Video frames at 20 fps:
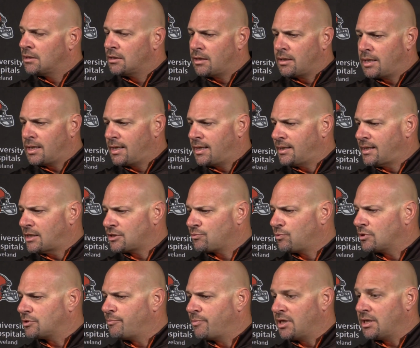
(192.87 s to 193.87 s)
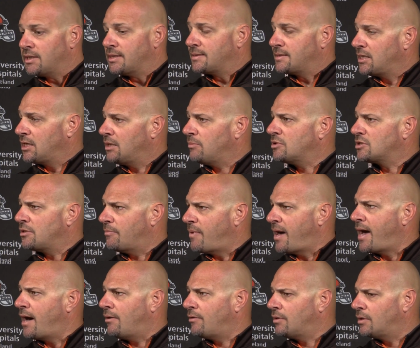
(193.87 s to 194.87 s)
And, and that's what being a team is
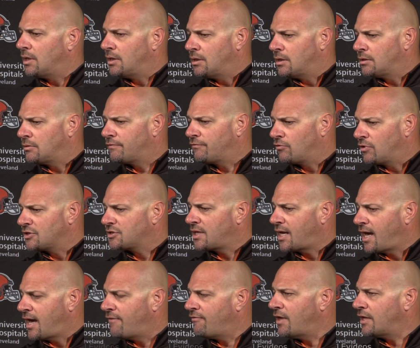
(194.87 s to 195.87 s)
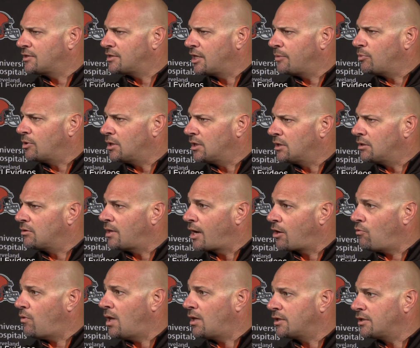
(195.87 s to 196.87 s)
about. And for us to have that type of leader,
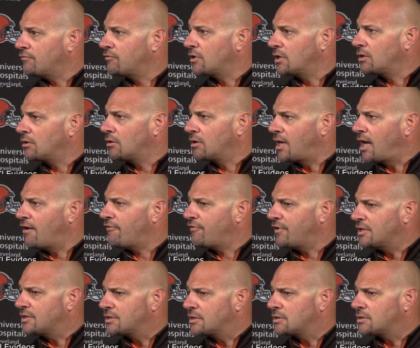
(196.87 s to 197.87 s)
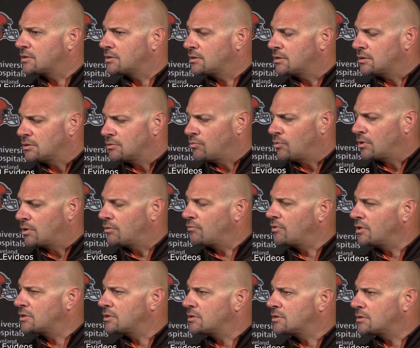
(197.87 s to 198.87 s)
that quality of leader on offense is, is one of the
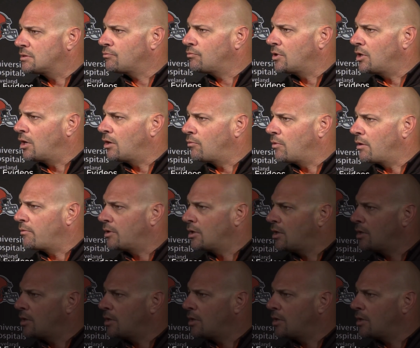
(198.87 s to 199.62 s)
reasons we are where we